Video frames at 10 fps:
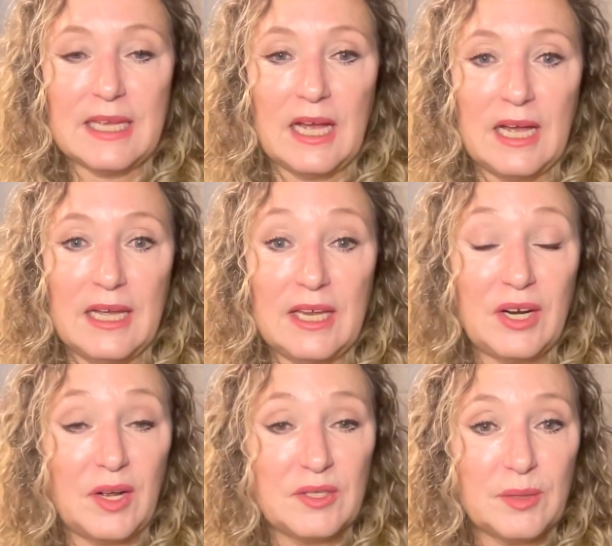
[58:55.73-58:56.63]
uh it
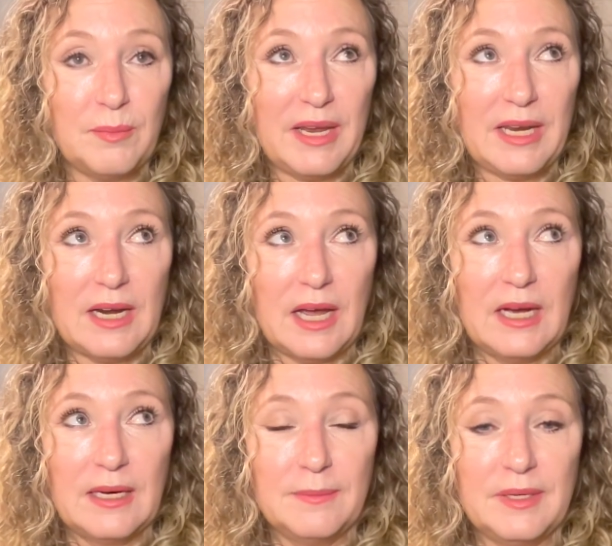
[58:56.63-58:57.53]
could also mean
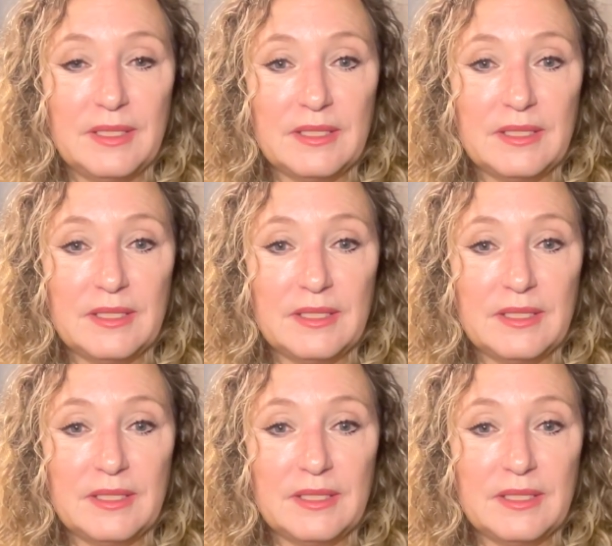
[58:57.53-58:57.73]
um